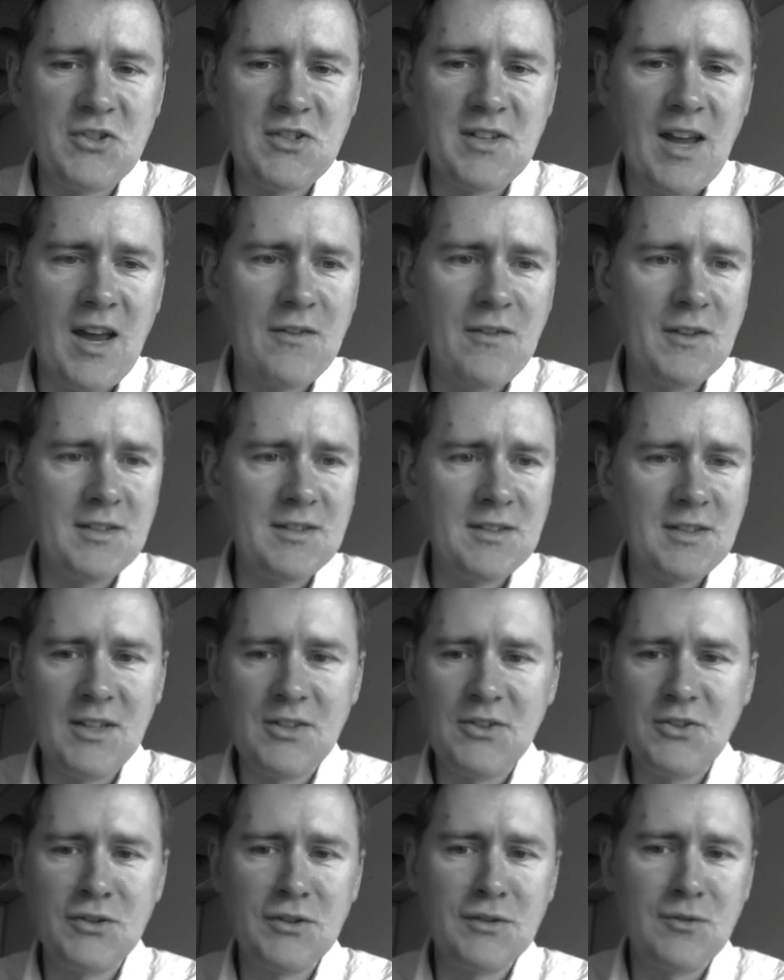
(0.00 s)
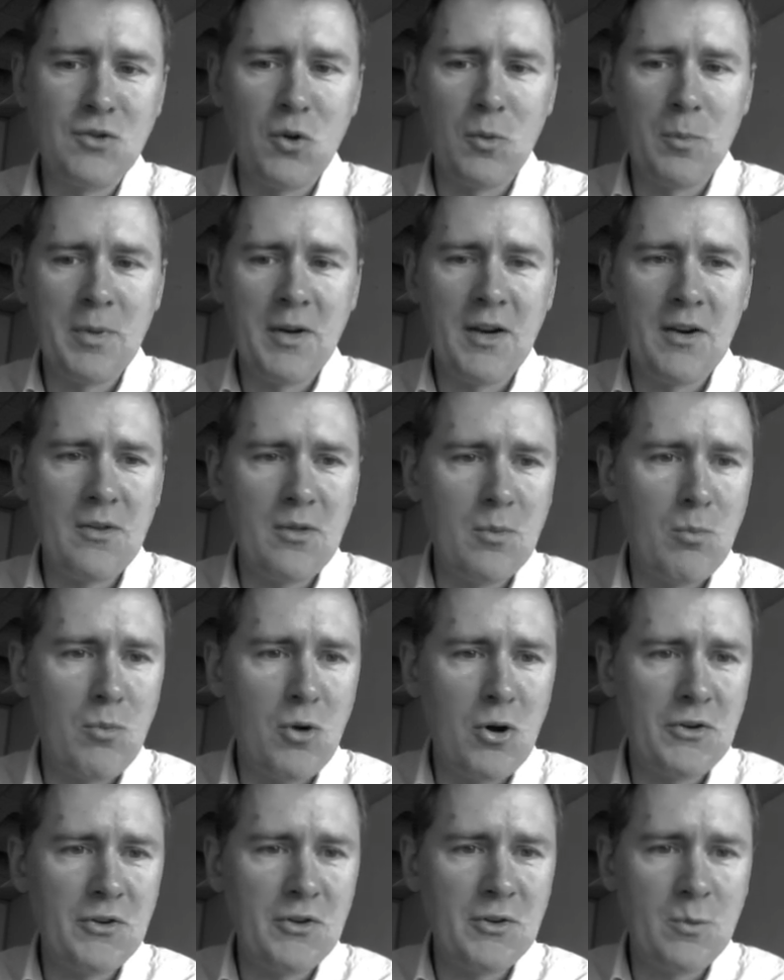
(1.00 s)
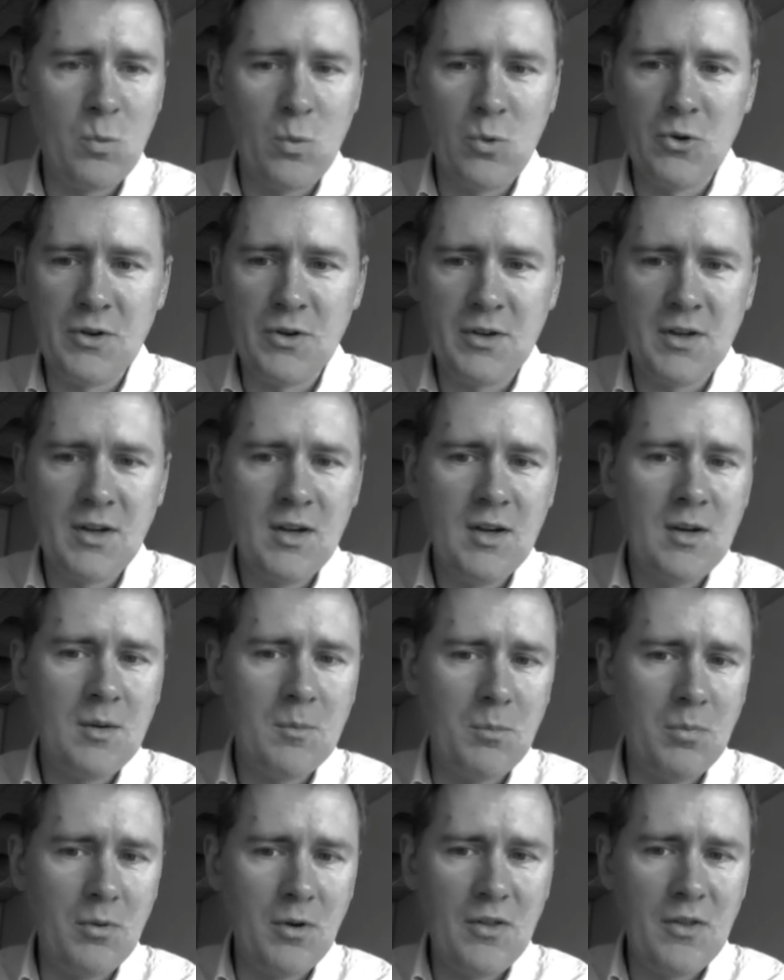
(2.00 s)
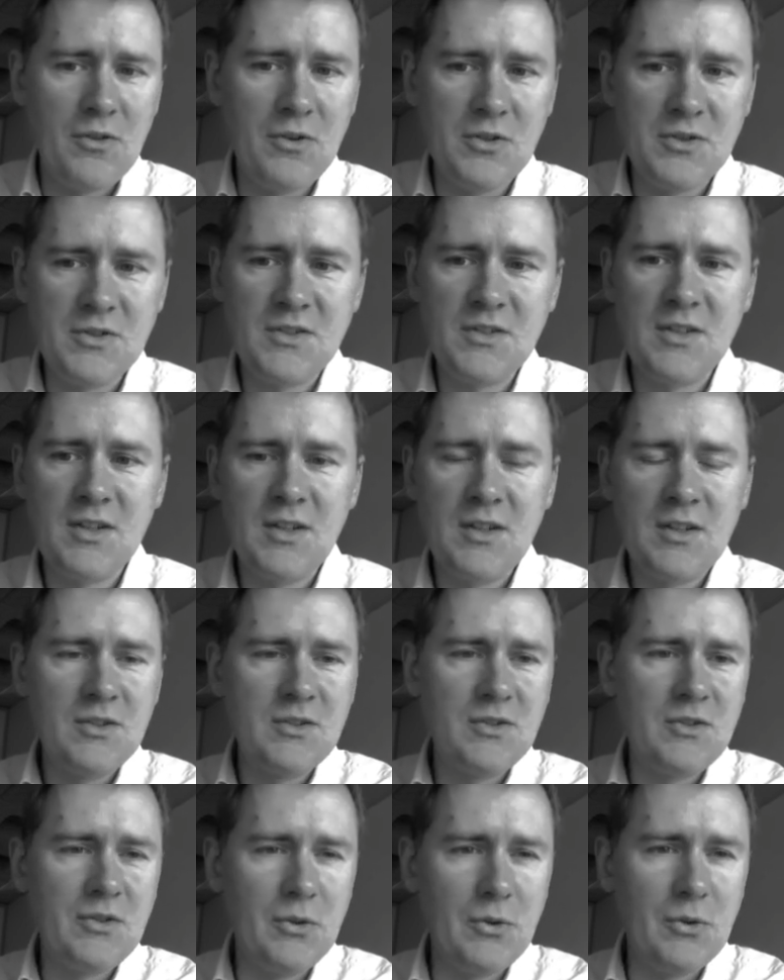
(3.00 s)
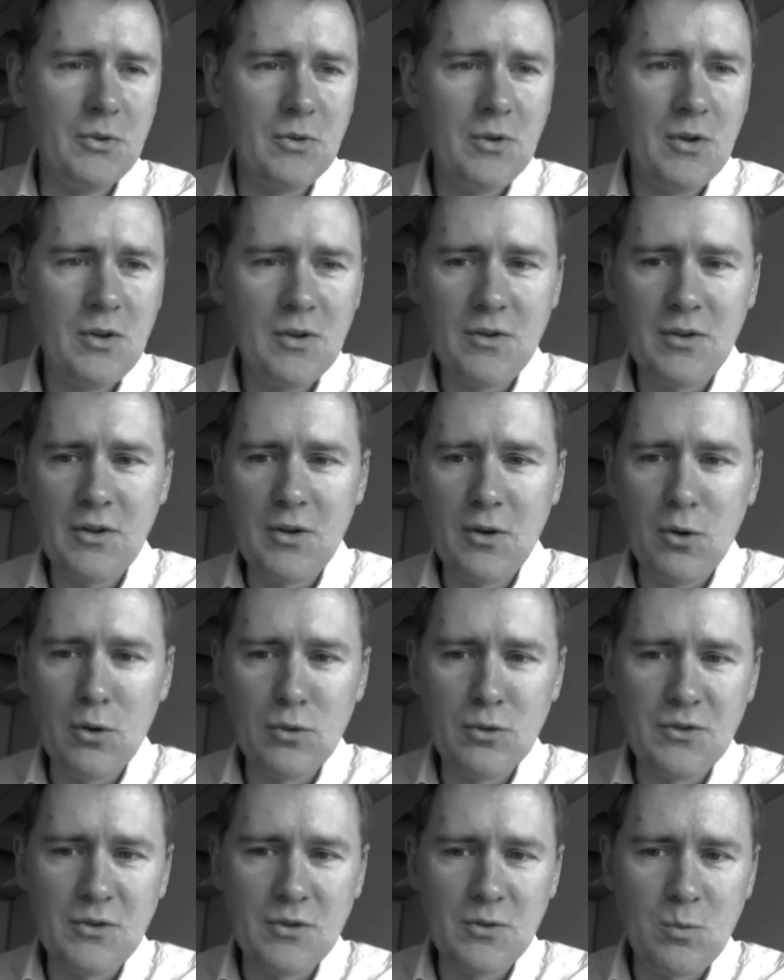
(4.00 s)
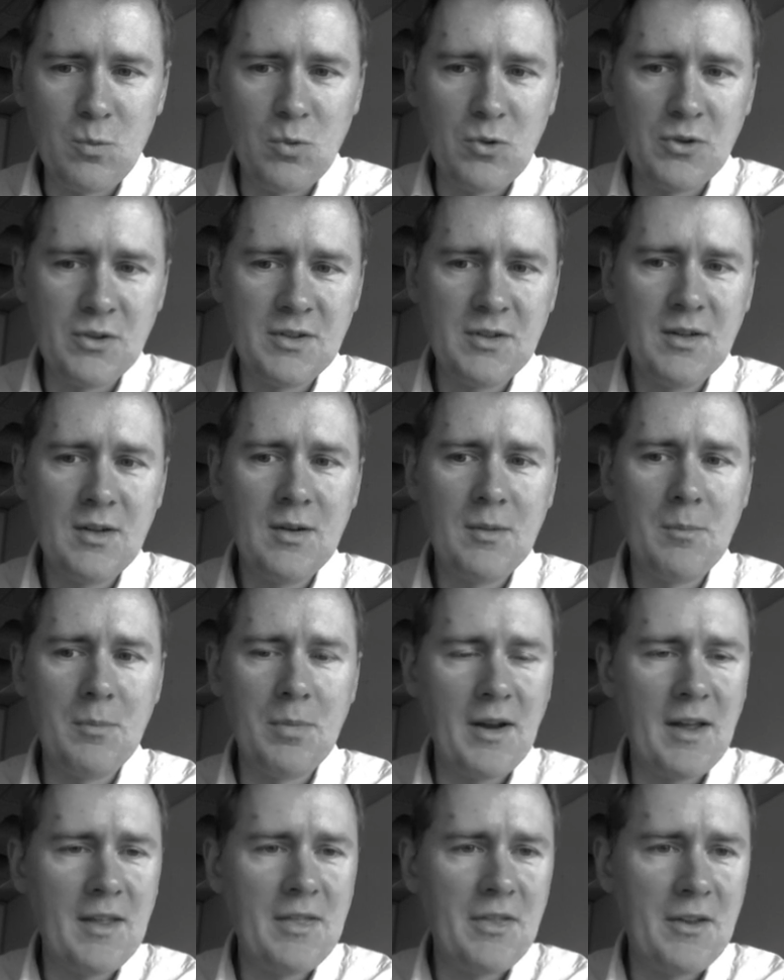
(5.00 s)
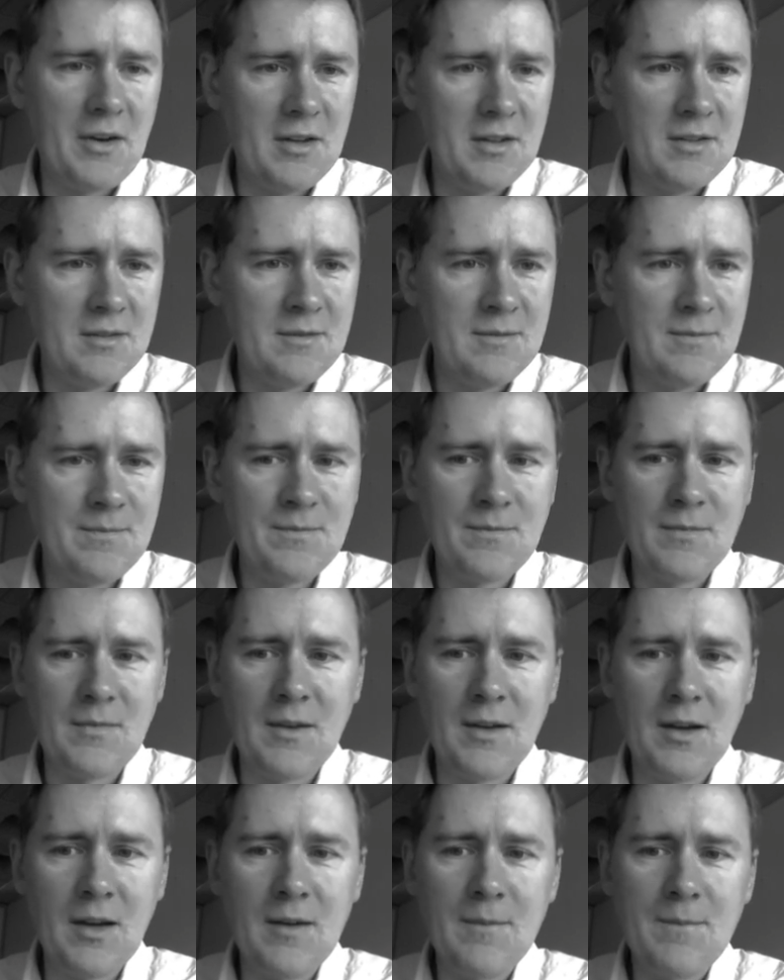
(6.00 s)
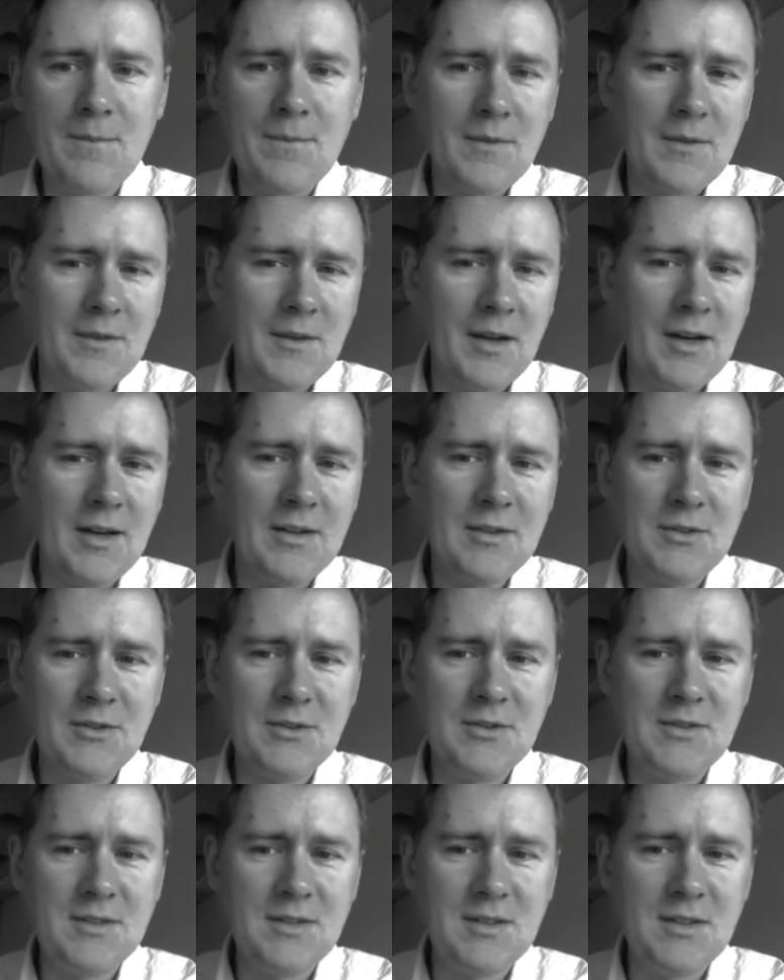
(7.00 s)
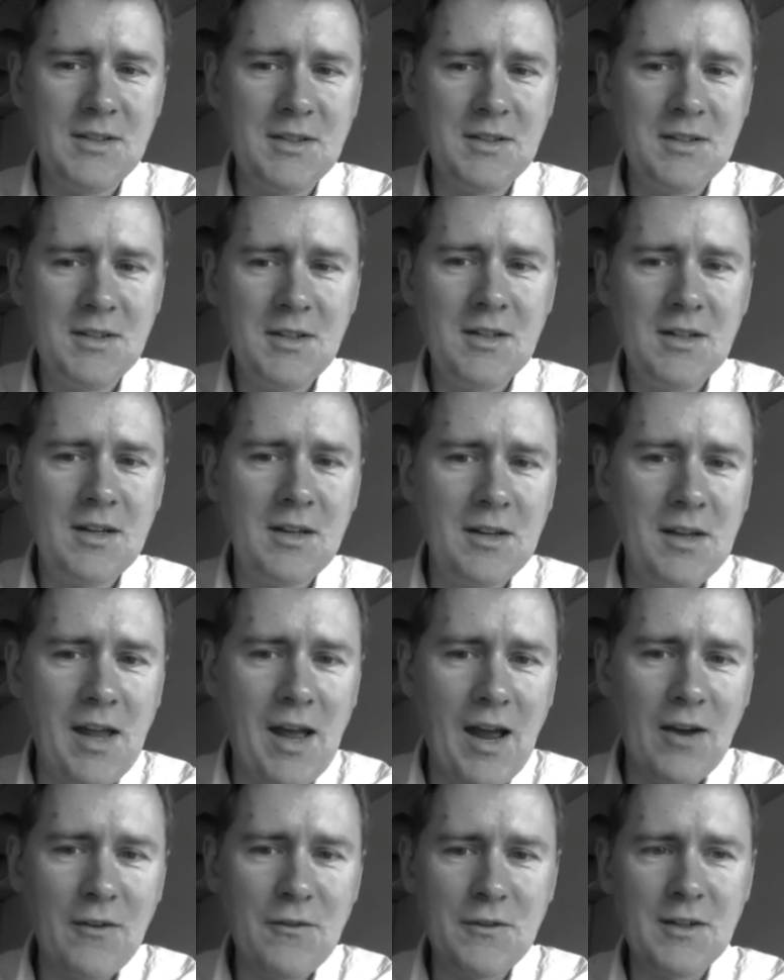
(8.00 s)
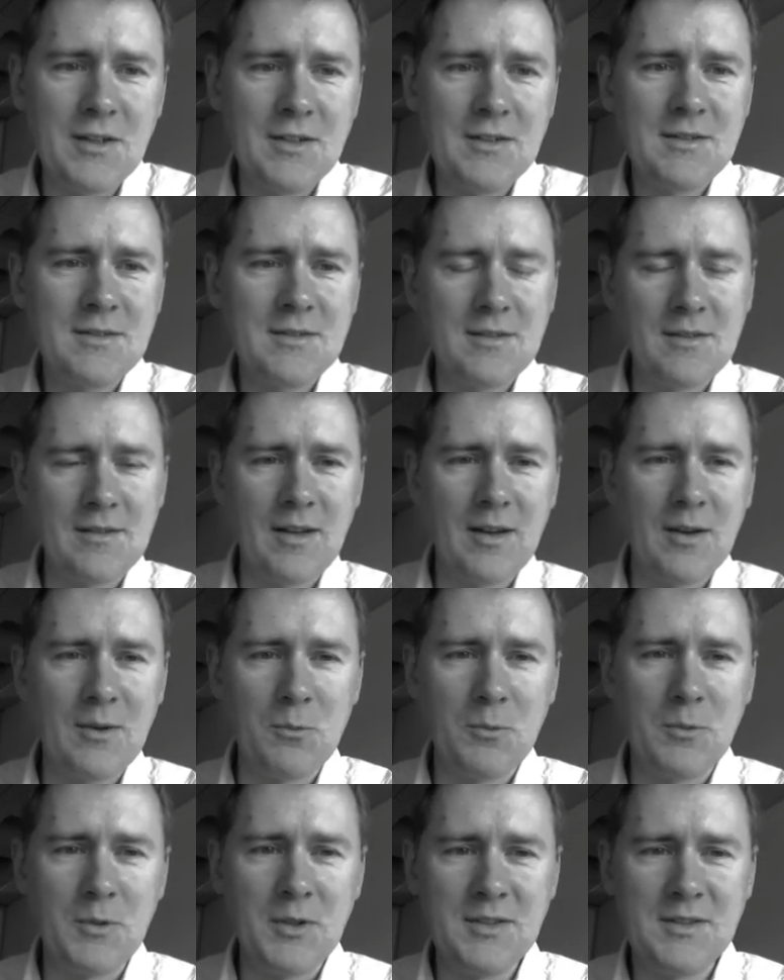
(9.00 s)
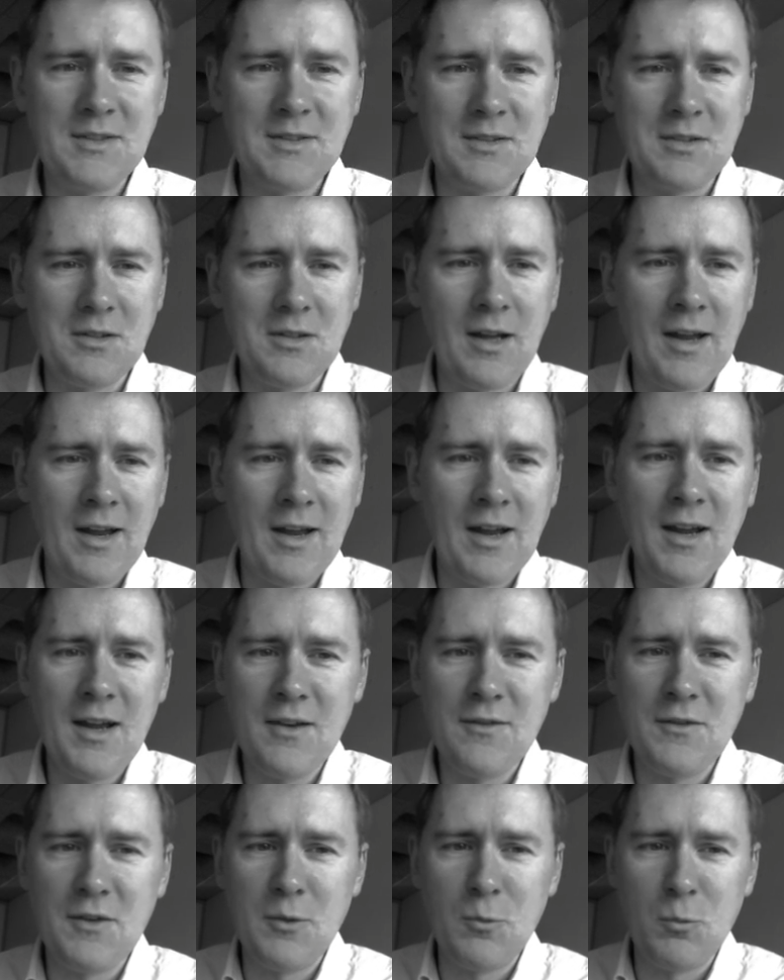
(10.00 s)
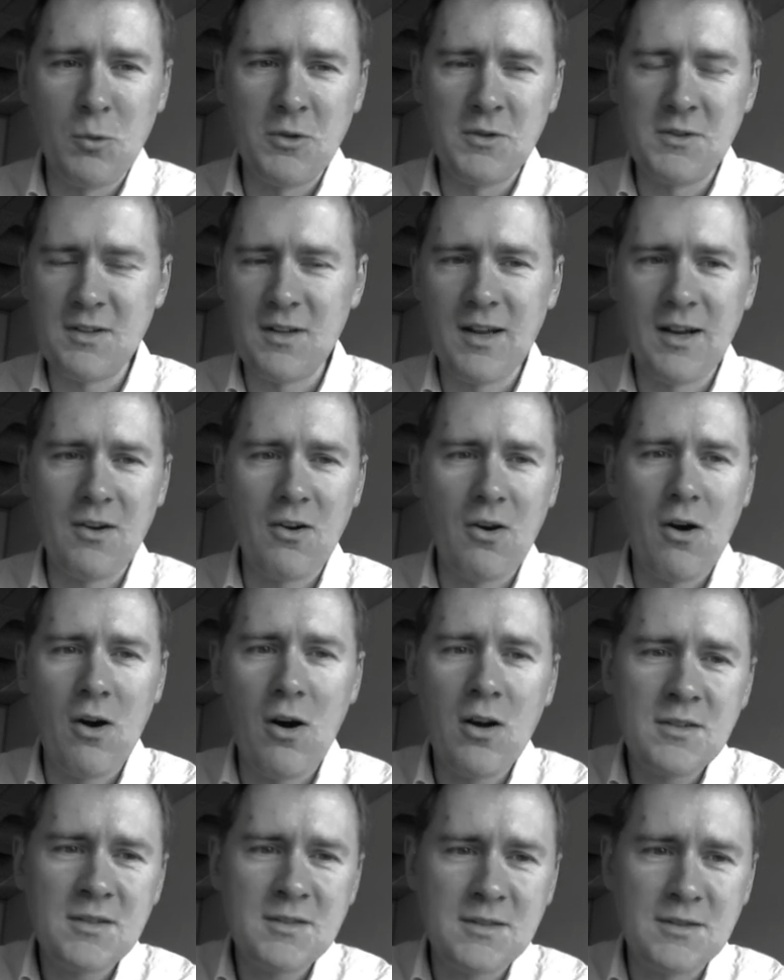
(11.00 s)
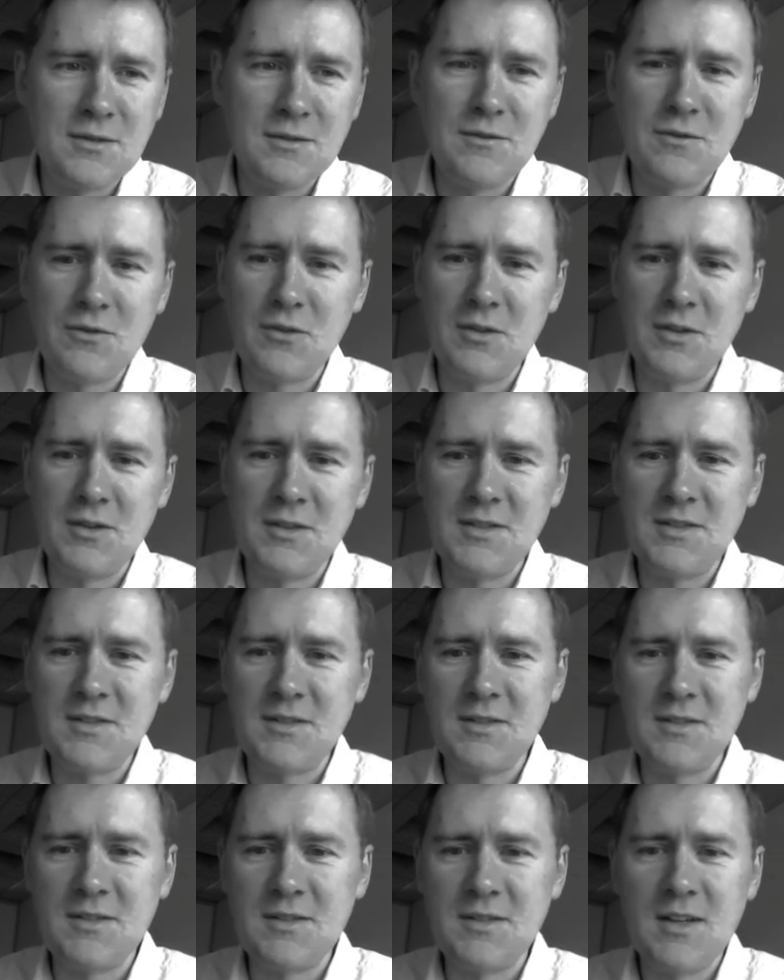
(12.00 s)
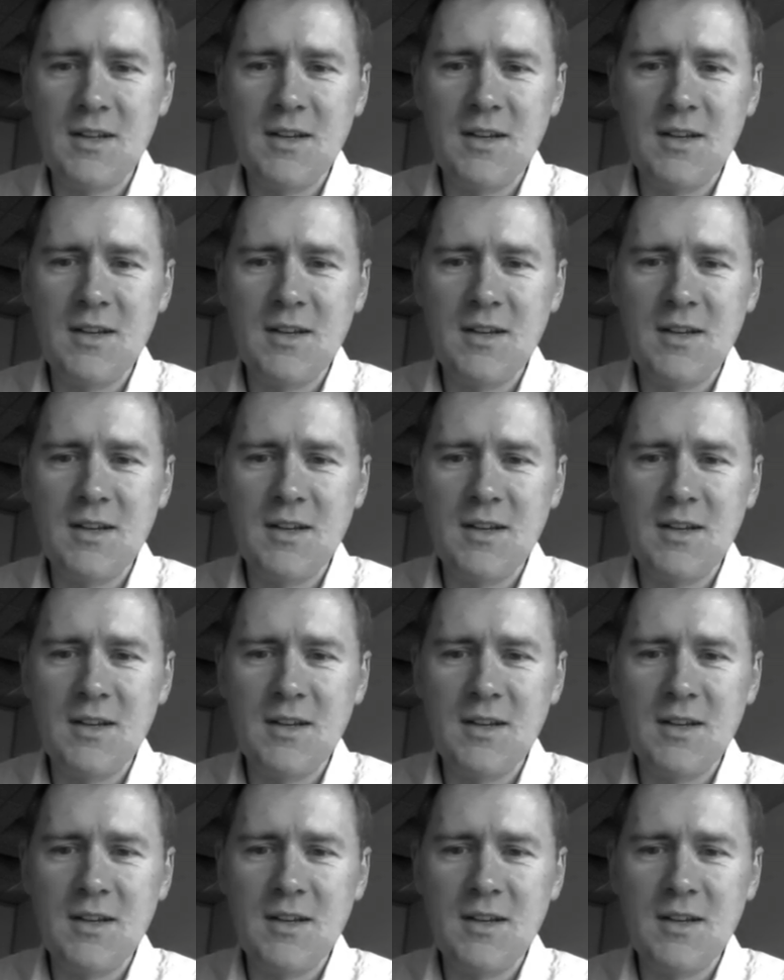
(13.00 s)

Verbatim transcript: in affixation. Compare the modern word brothers to the older word brethren. Yeah, there you see an affix that we still have in words like oxen, for instance,